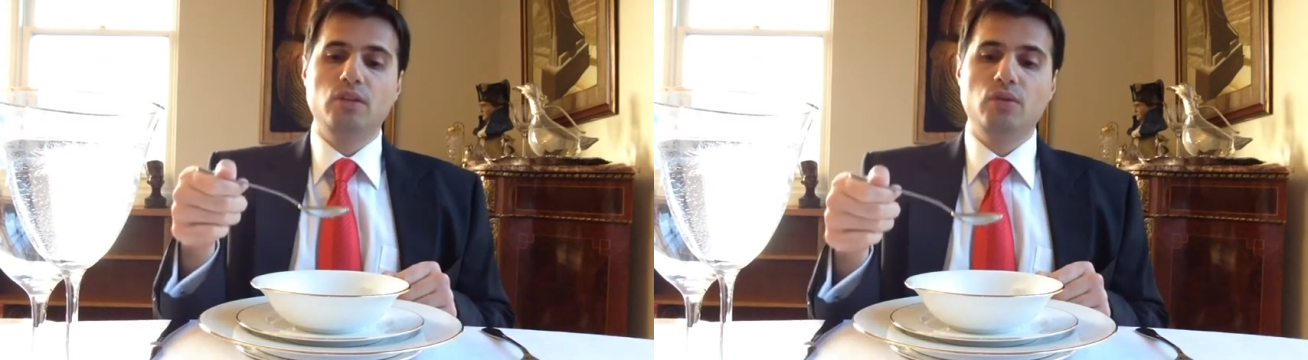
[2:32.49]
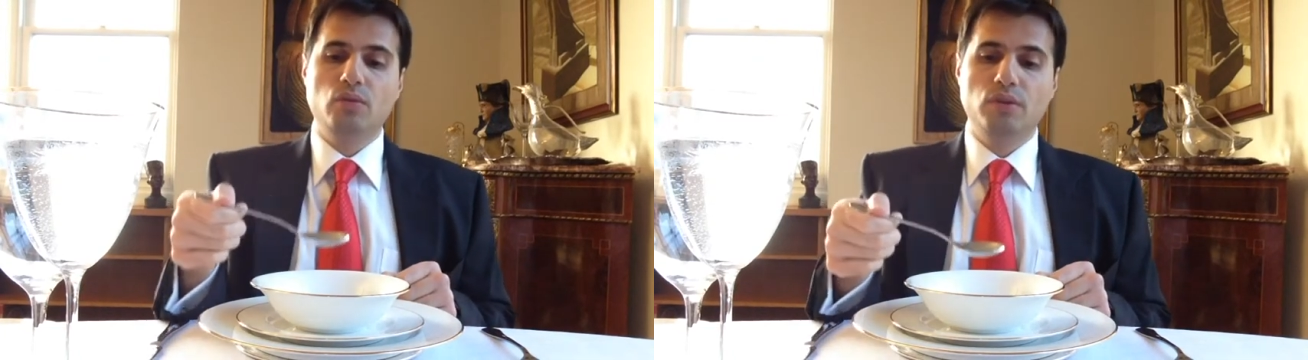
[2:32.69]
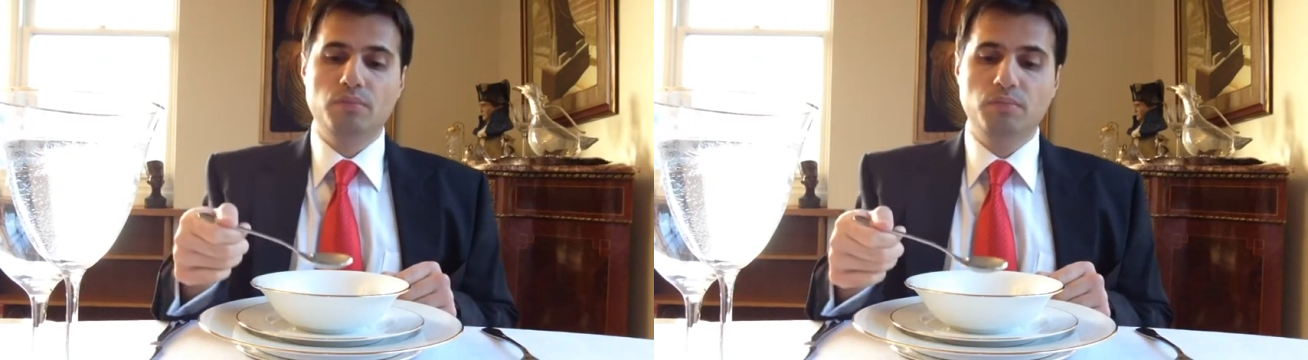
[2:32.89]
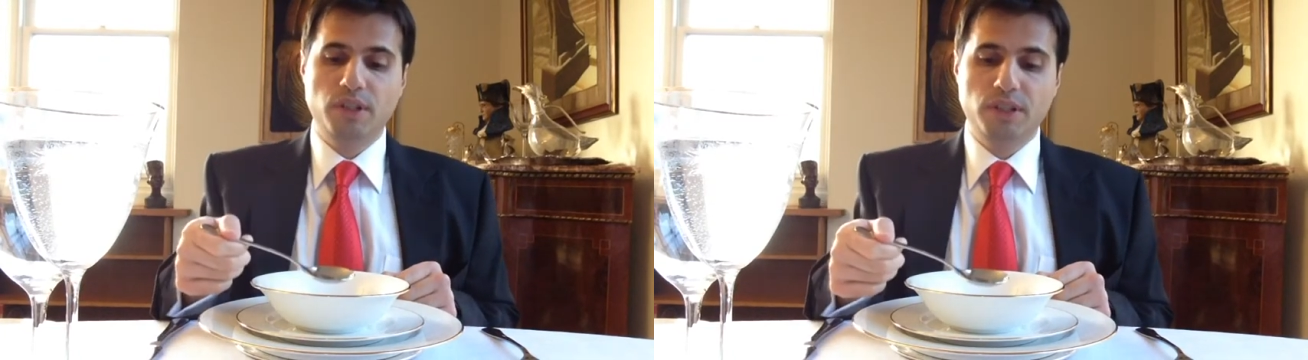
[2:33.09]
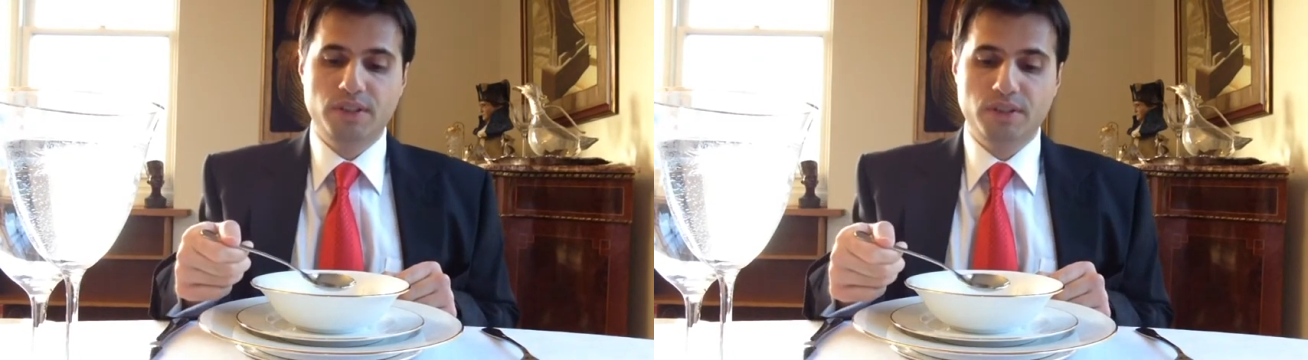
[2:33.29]
You
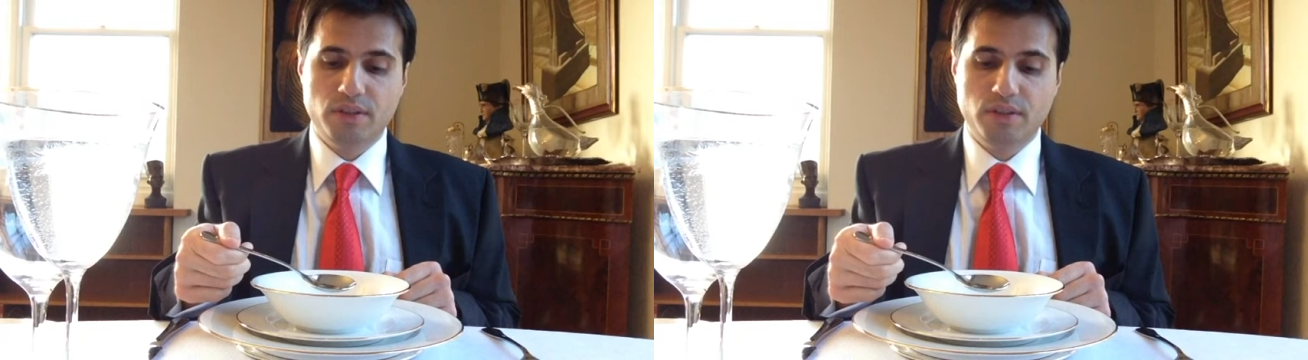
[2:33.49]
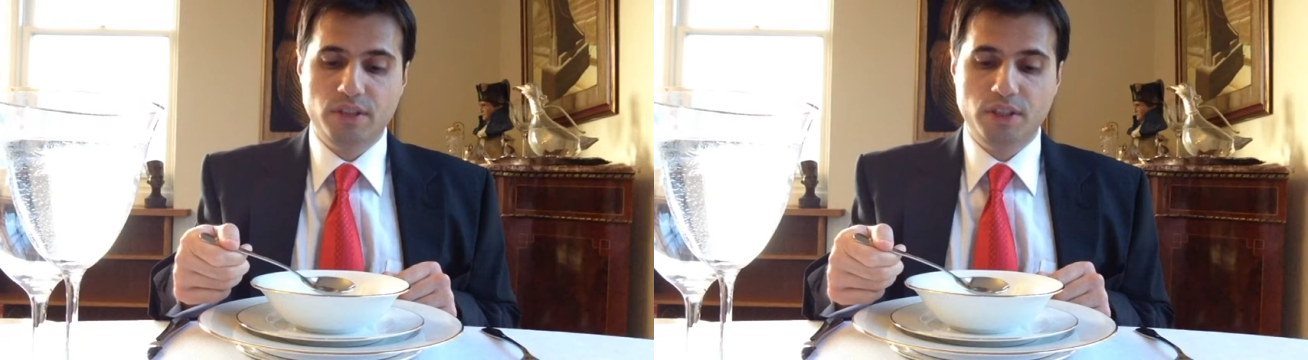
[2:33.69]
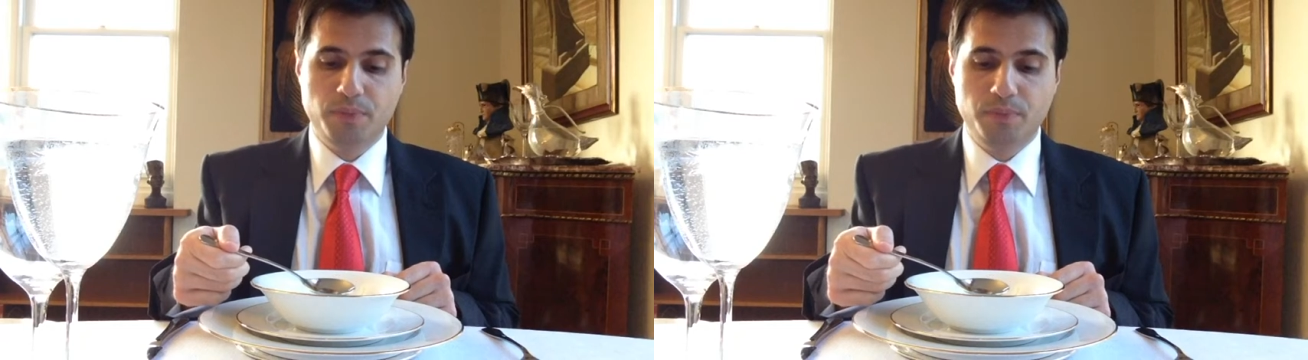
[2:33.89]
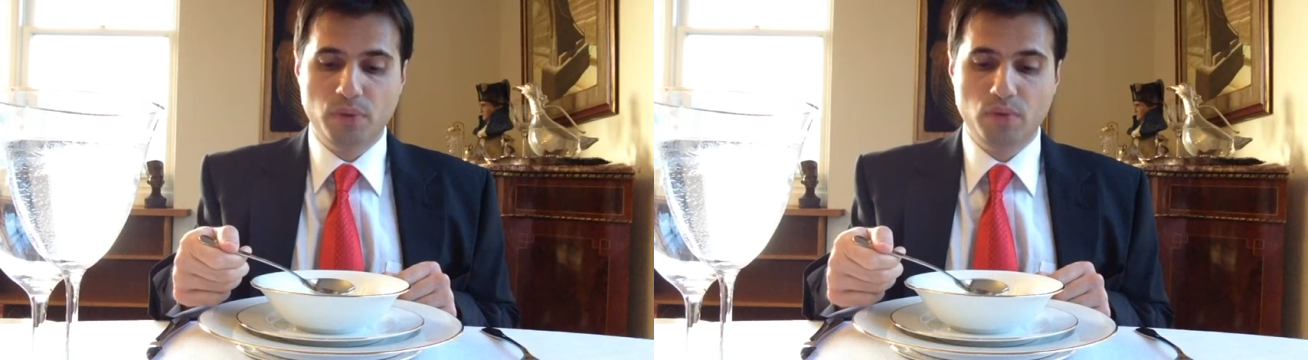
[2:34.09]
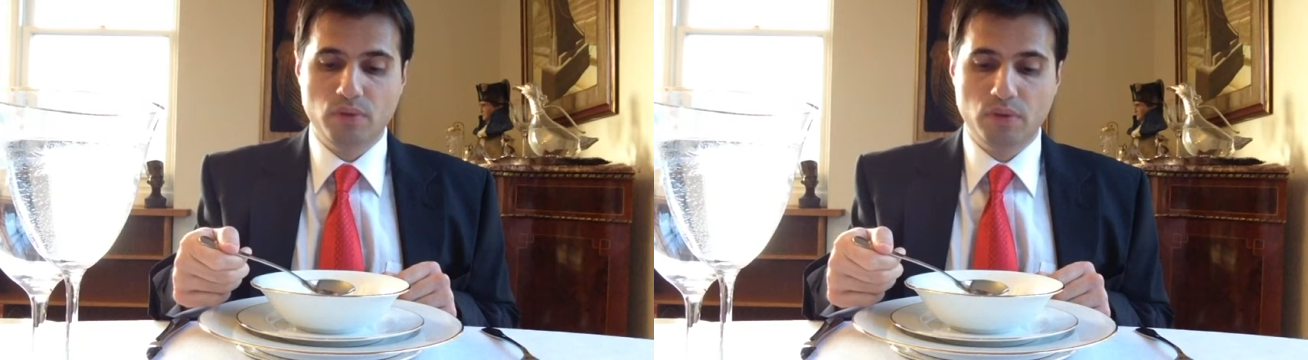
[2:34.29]
immerse the
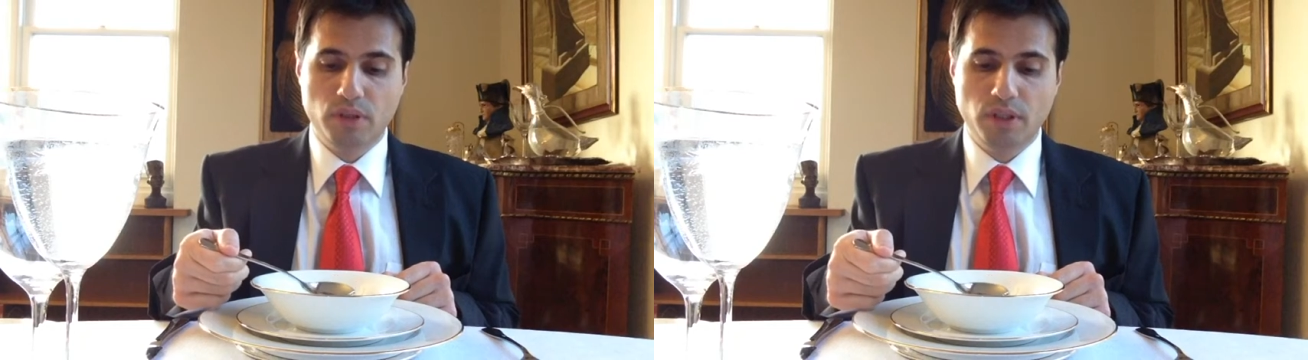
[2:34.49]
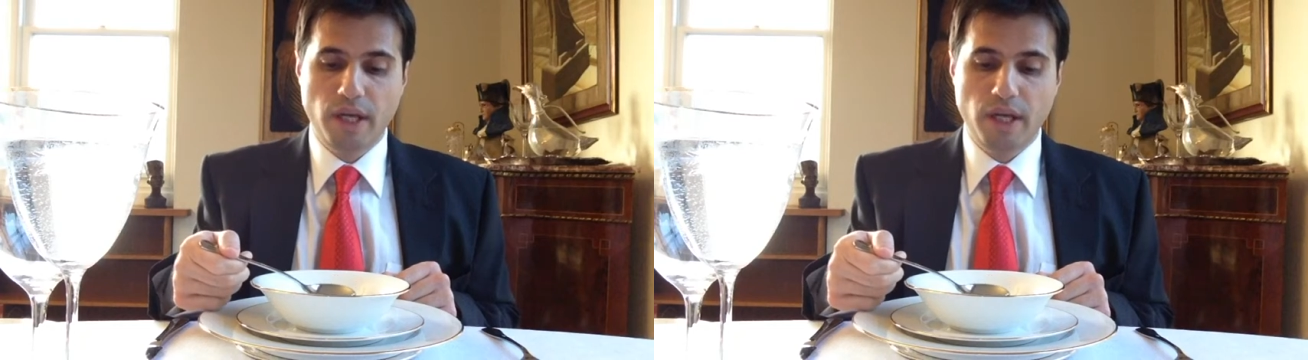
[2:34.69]
spoon